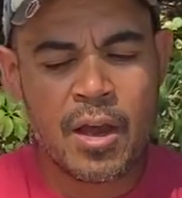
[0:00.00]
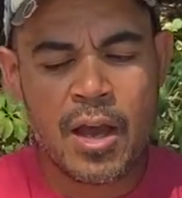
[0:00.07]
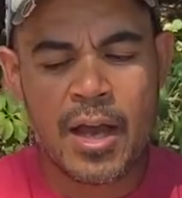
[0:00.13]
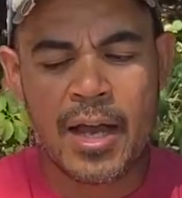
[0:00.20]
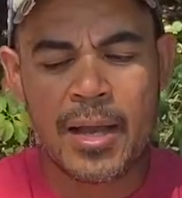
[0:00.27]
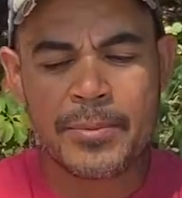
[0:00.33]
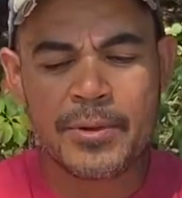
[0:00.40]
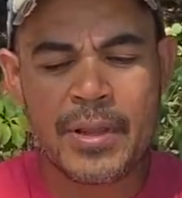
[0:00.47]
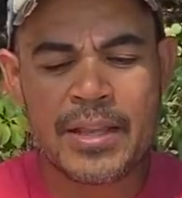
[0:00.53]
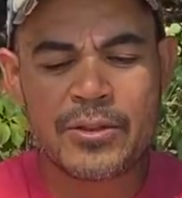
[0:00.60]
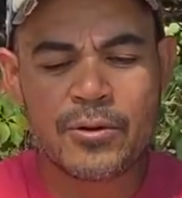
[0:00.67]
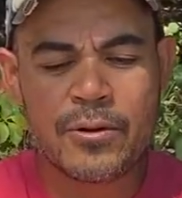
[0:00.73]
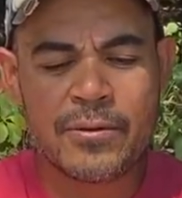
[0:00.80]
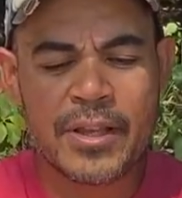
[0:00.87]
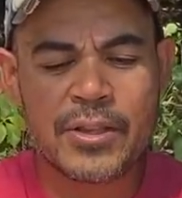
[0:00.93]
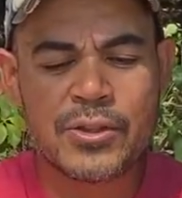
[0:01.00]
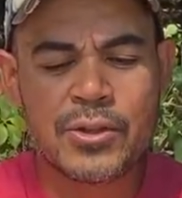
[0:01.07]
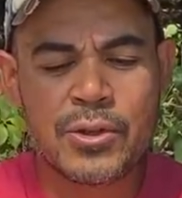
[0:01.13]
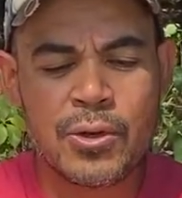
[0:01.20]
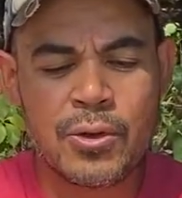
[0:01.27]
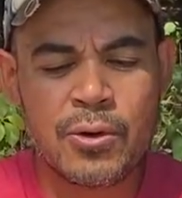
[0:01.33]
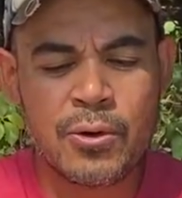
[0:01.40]
So that's sort of like
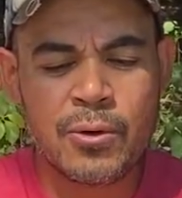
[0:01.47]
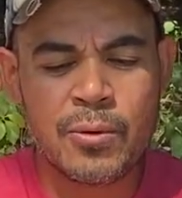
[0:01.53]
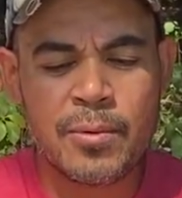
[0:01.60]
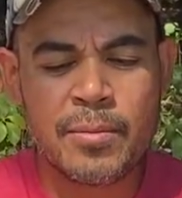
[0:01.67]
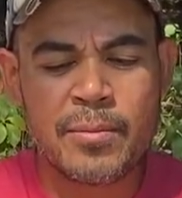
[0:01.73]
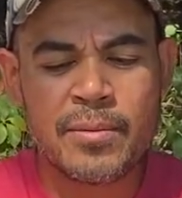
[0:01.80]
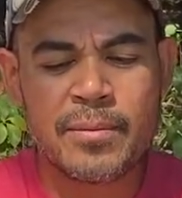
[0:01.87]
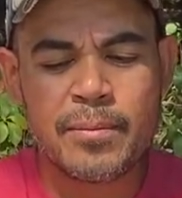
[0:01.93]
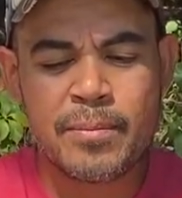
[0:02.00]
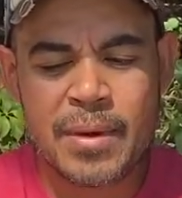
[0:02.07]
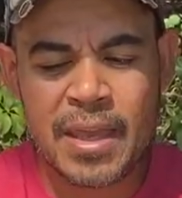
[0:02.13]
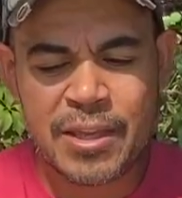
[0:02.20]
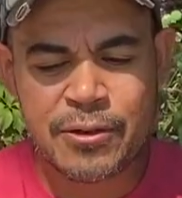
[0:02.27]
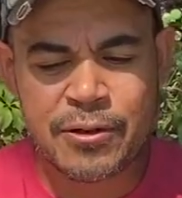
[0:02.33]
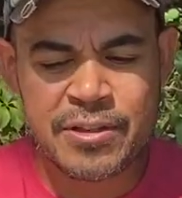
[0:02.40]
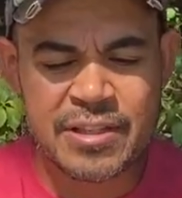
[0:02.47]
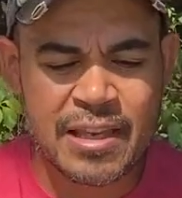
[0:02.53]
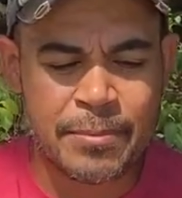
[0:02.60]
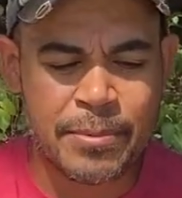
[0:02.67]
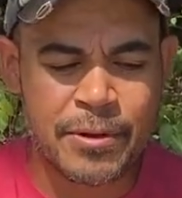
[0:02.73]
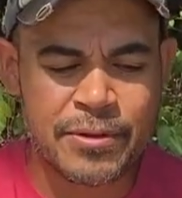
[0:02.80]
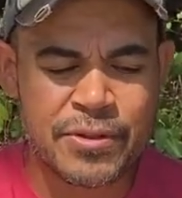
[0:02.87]
two major
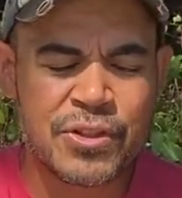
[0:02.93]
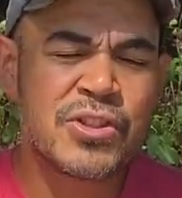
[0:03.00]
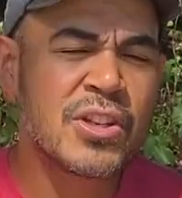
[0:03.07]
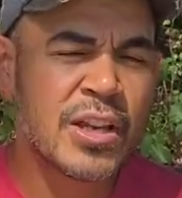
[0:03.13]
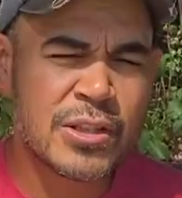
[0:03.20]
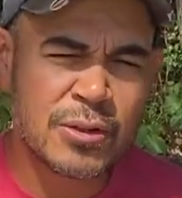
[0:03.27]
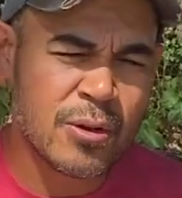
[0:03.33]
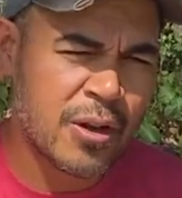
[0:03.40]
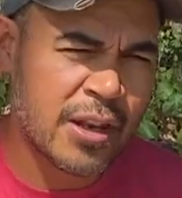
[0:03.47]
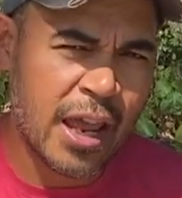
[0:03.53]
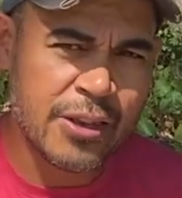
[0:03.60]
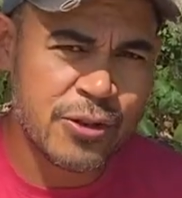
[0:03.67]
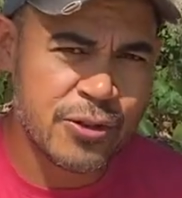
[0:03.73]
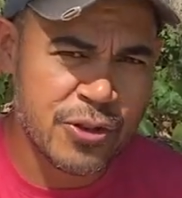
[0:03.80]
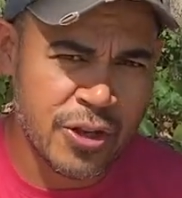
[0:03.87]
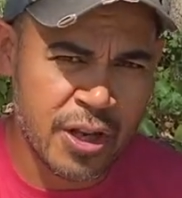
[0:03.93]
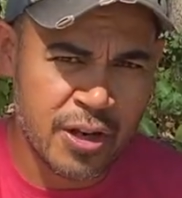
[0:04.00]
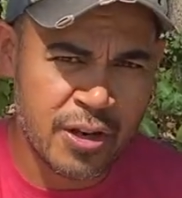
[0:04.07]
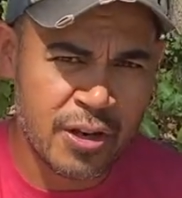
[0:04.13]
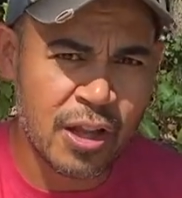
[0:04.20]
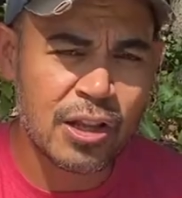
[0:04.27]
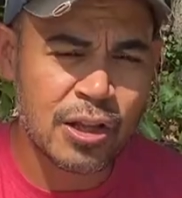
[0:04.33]
examples just on
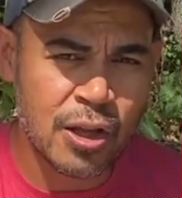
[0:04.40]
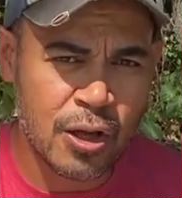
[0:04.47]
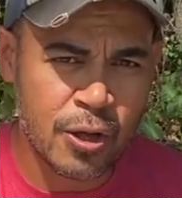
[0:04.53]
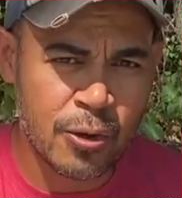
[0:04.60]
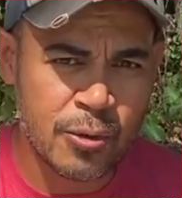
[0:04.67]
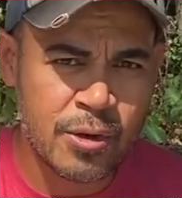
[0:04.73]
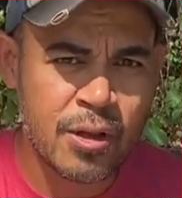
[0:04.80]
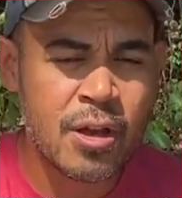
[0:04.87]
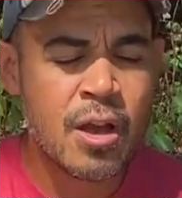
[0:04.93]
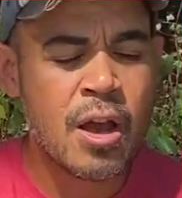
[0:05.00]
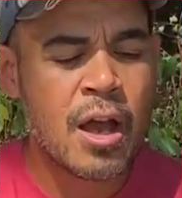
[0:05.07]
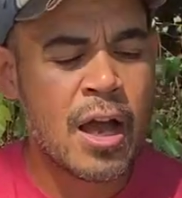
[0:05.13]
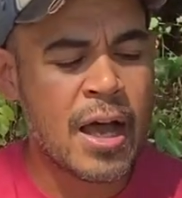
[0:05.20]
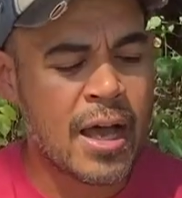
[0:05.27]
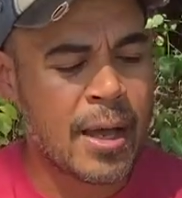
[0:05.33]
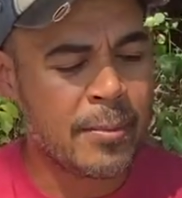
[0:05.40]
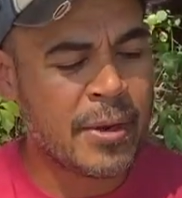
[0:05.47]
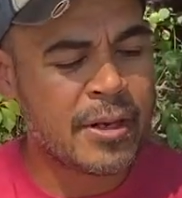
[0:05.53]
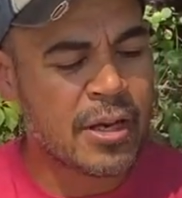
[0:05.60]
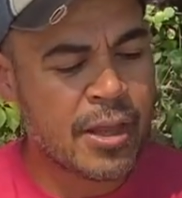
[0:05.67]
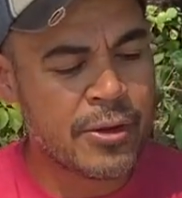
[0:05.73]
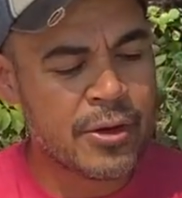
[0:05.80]
nitrogen alone.
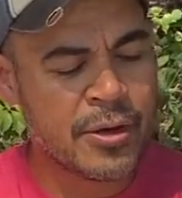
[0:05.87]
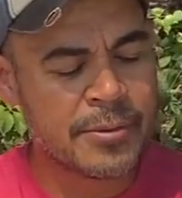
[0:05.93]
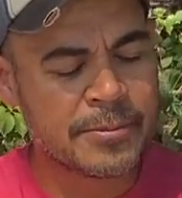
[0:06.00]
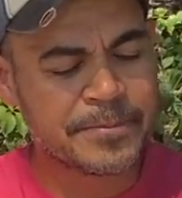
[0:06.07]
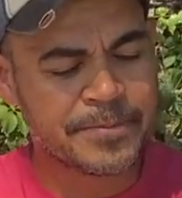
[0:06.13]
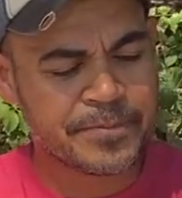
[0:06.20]
Another